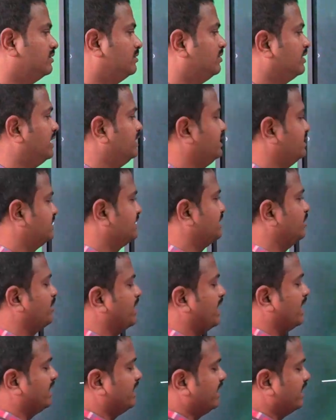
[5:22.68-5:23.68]
Okay, this is the
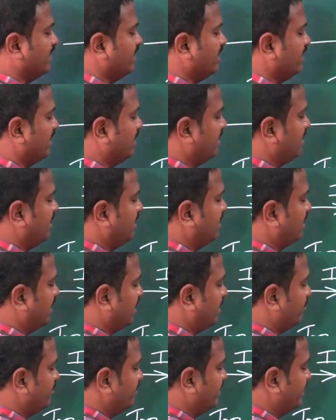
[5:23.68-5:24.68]
practical
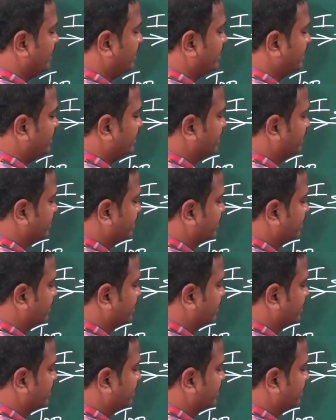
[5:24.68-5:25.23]
ammeter.